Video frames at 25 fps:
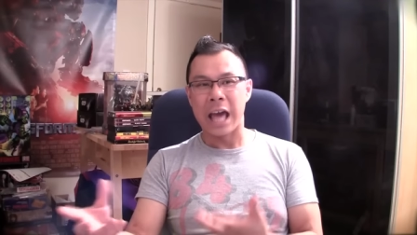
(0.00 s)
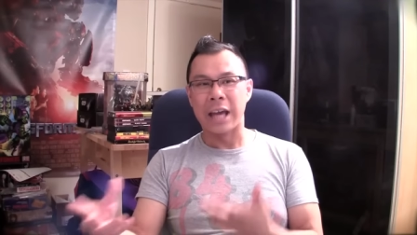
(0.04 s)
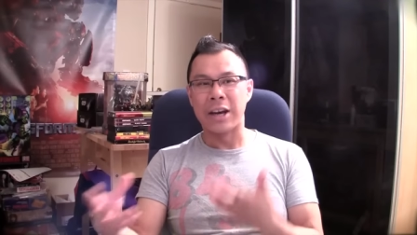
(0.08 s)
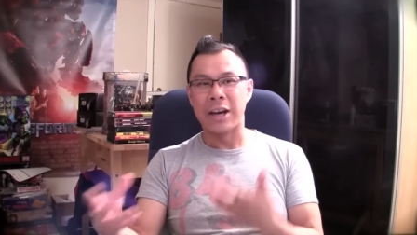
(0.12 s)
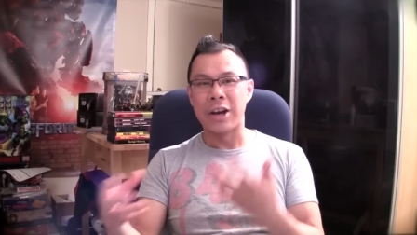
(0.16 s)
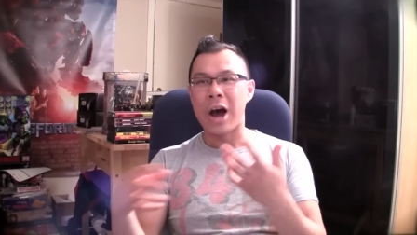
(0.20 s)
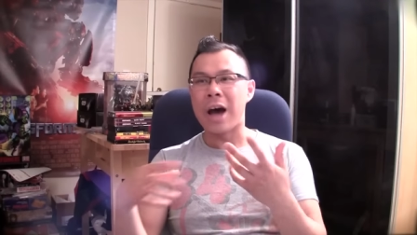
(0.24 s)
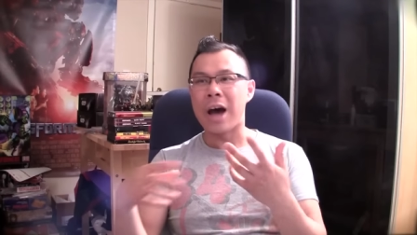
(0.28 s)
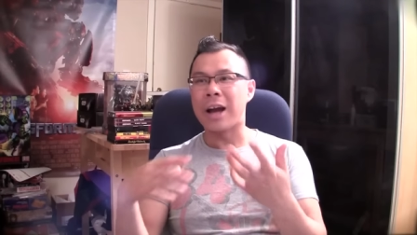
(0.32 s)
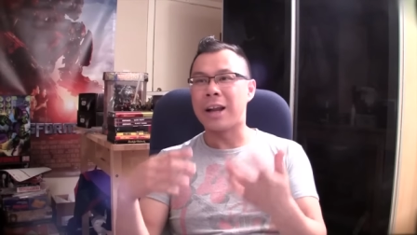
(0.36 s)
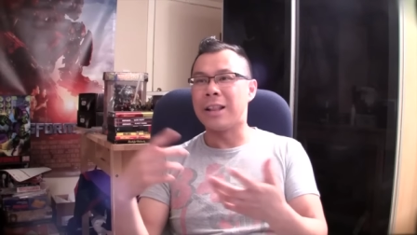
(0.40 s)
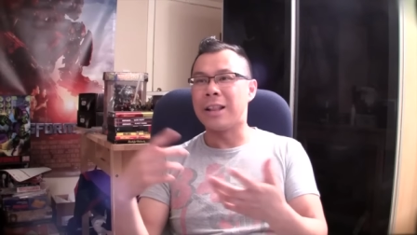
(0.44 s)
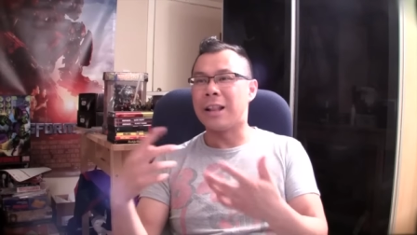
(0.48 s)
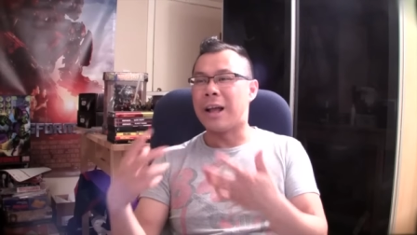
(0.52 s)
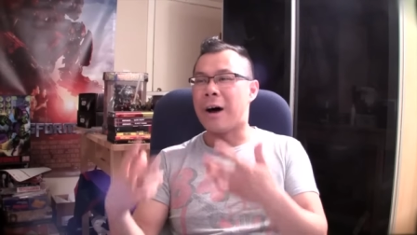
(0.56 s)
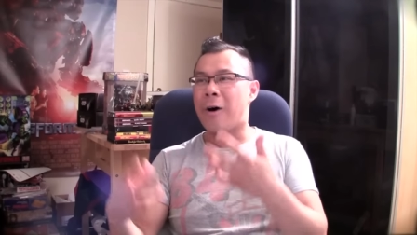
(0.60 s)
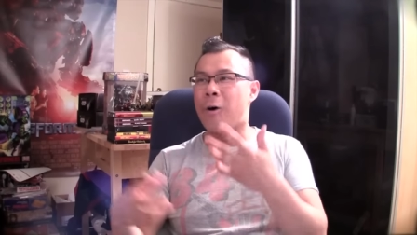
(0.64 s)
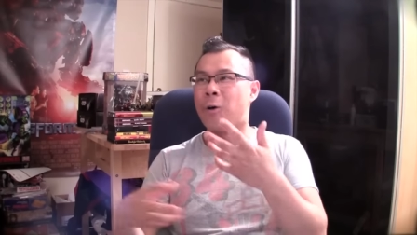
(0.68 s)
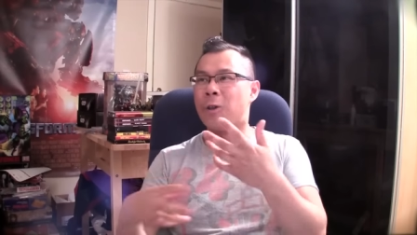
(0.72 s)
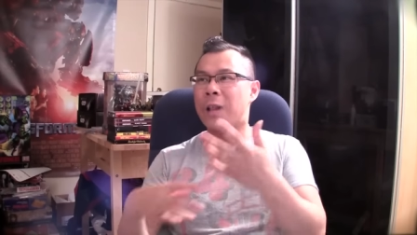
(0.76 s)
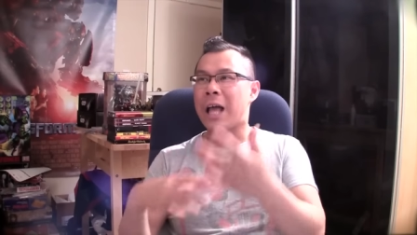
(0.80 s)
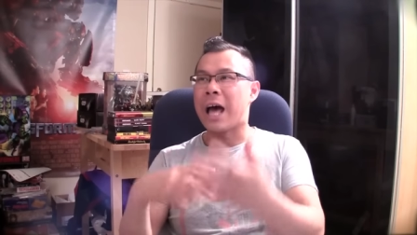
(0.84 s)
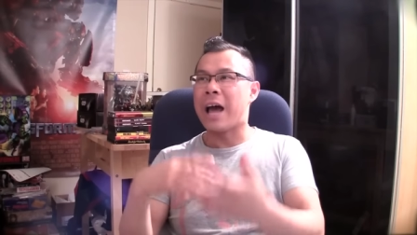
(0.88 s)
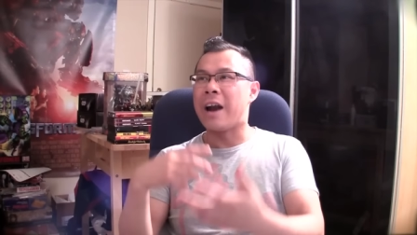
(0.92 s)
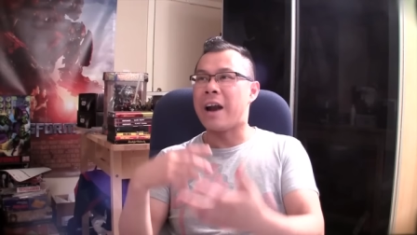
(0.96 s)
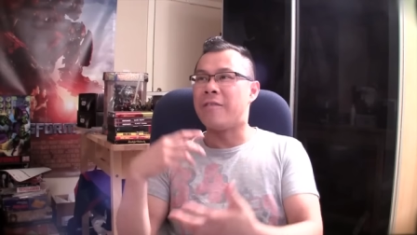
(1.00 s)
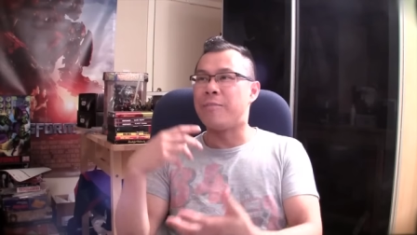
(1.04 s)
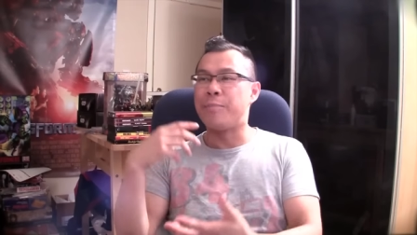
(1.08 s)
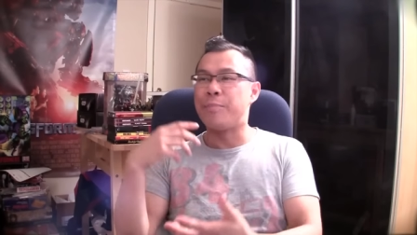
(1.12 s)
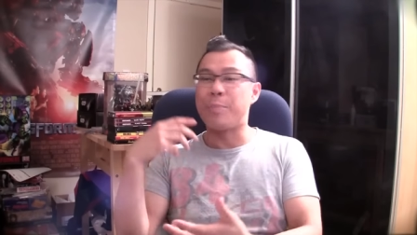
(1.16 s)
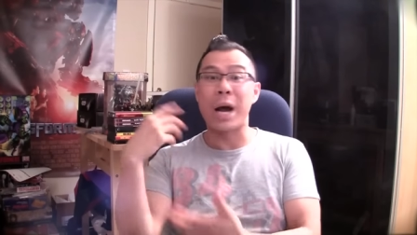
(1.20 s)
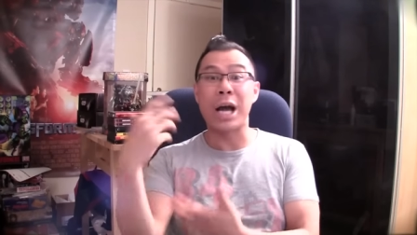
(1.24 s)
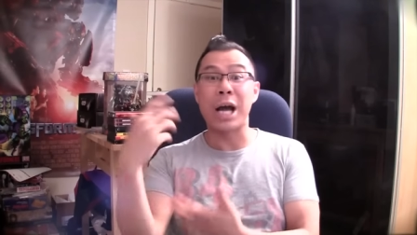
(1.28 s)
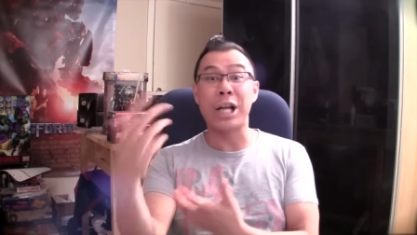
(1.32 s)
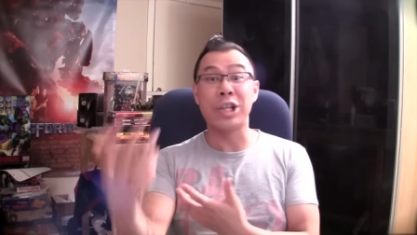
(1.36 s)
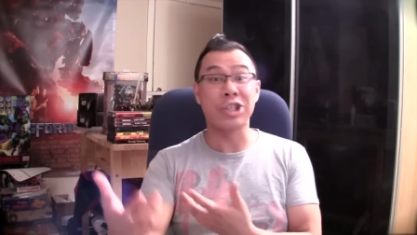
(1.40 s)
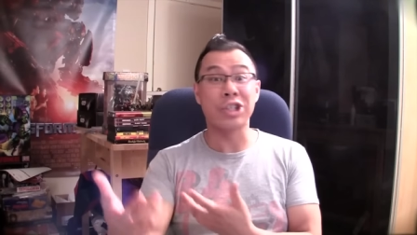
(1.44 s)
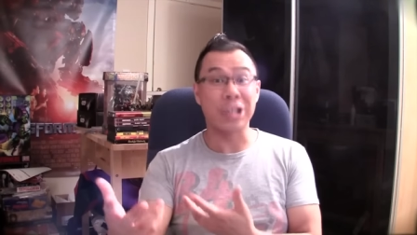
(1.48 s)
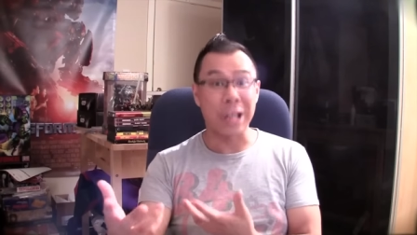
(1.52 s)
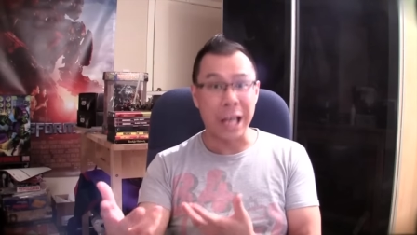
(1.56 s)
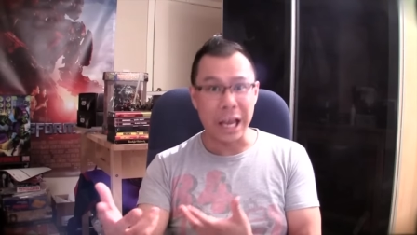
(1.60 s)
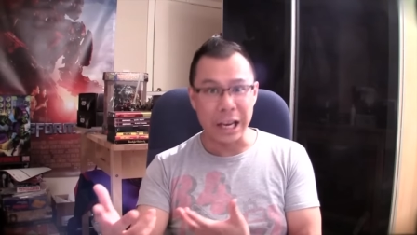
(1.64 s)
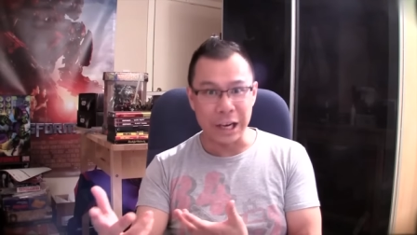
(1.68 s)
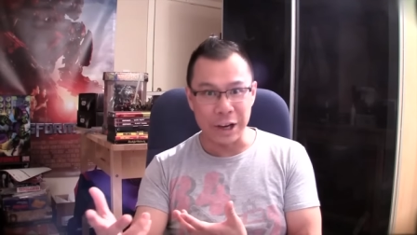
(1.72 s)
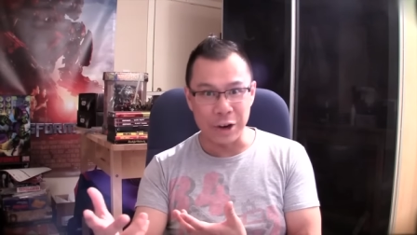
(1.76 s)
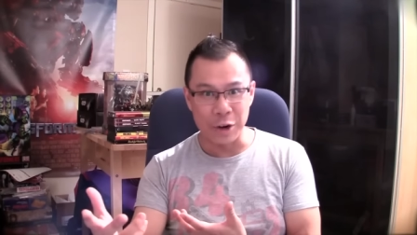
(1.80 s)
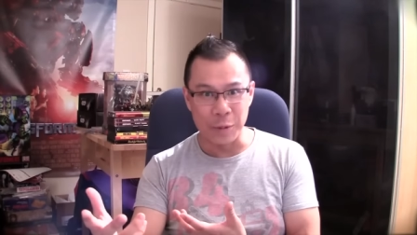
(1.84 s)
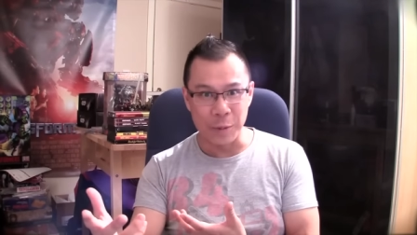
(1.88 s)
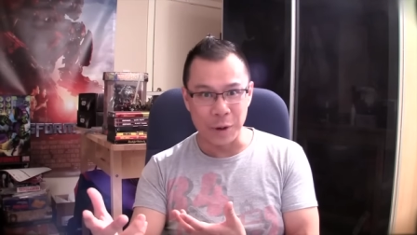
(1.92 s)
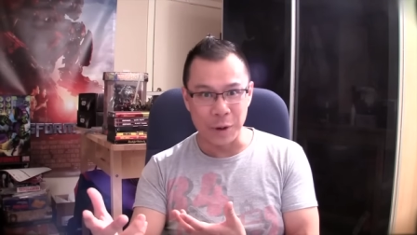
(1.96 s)
and not a whole lot of
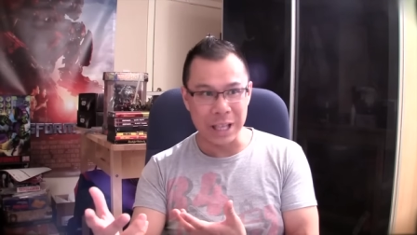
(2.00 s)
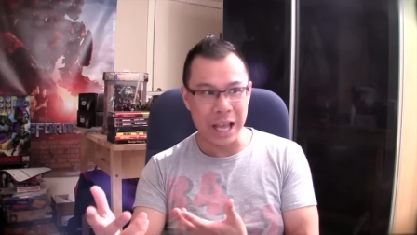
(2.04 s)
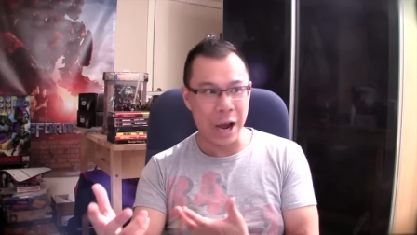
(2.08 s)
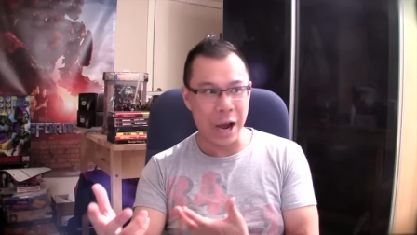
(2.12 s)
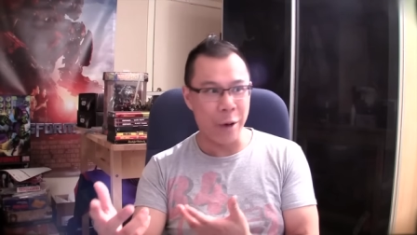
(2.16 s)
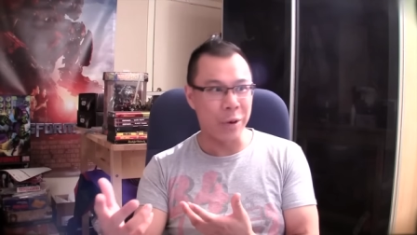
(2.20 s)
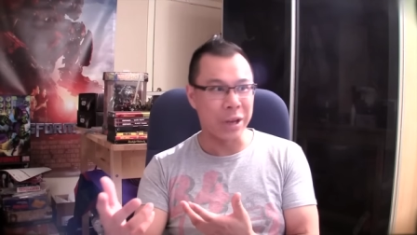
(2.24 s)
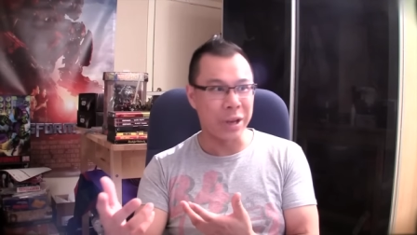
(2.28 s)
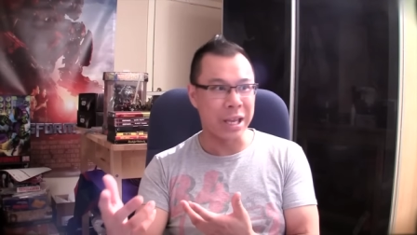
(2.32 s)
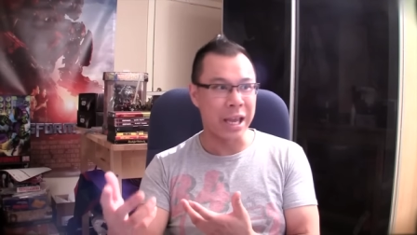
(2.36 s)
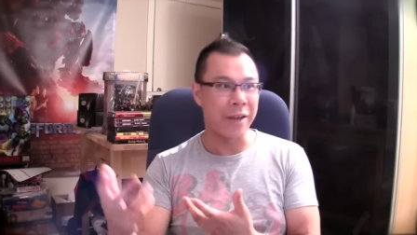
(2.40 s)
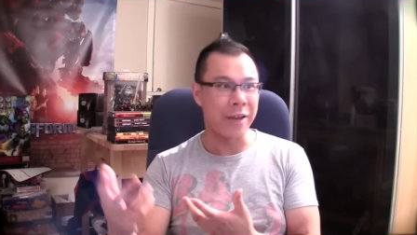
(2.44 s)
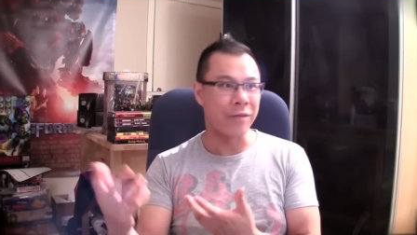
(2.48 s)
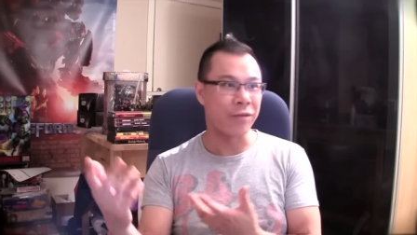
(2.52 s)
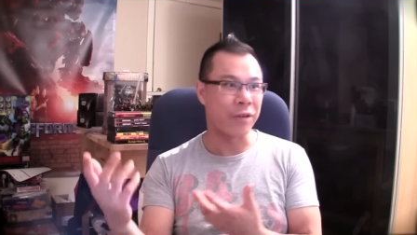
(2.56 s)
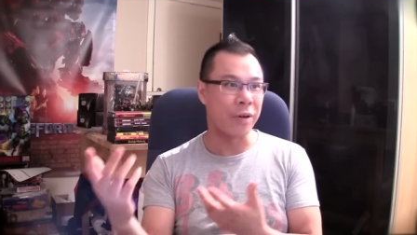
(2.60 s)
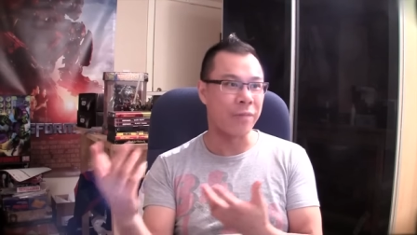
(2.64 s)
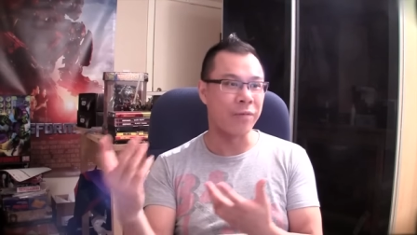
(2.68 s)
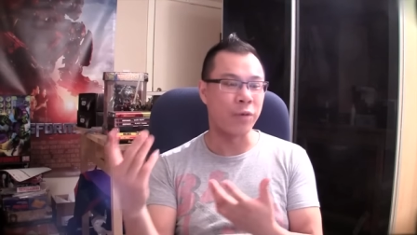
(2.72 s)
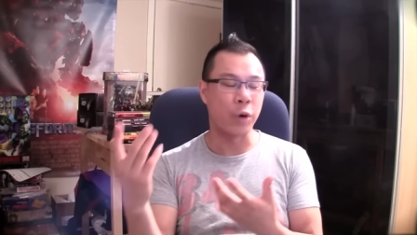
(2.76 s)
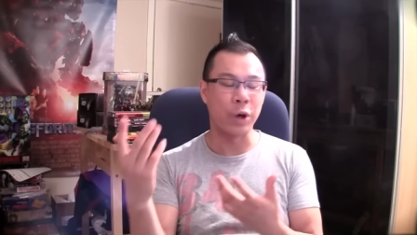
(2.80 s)
punchline humor that we get from,